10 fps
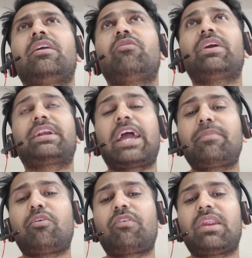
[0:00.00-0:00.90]
What
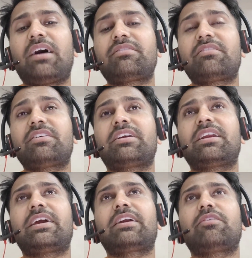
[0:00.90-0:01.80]
type of class is it,
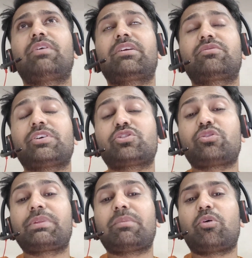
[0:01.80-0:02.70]
like what
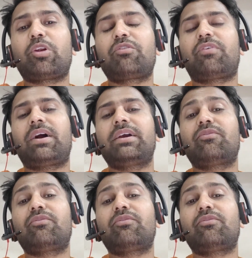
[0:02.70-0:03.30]
should be the modifier,